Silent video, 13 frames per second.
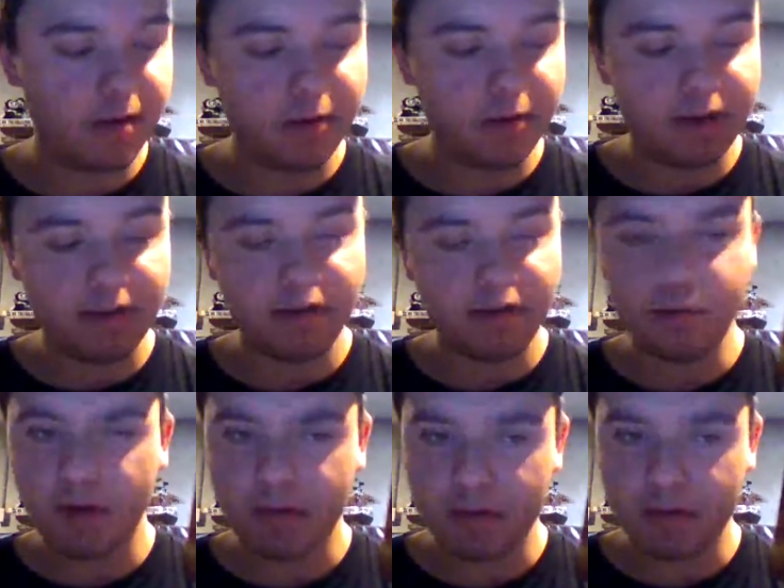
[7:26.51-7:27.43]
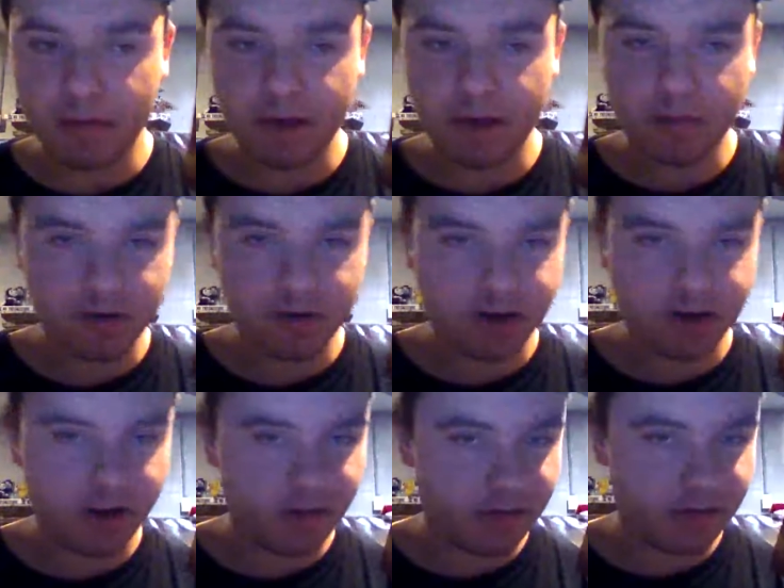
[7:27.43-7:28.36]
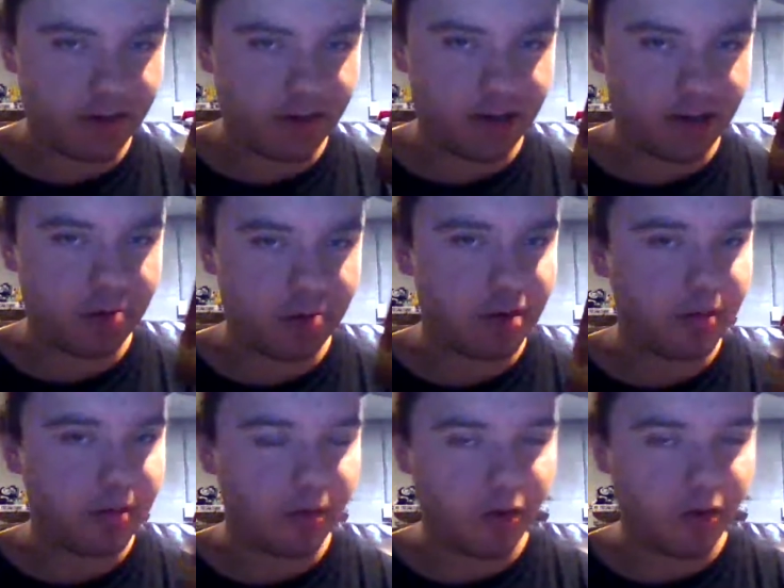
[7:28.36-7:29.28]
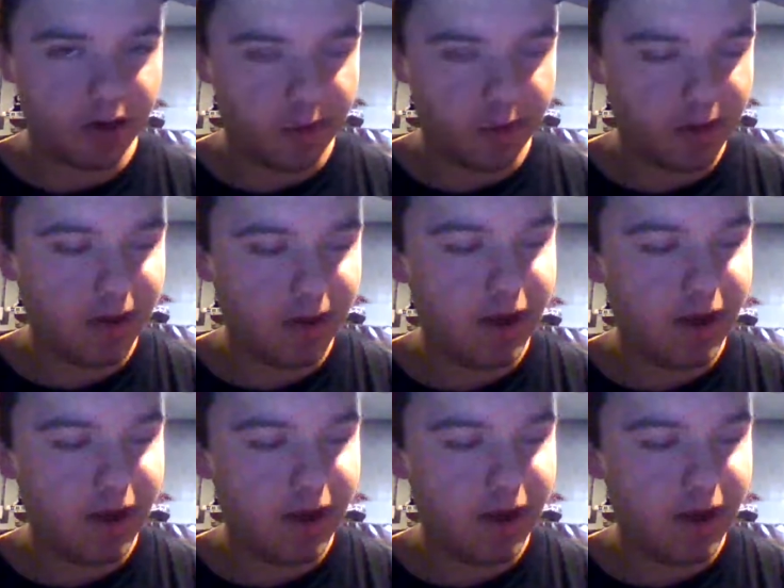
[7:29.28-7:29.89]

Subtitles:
But this is probably the best portrayal of Rusty Nail, played by Mark Gibbon.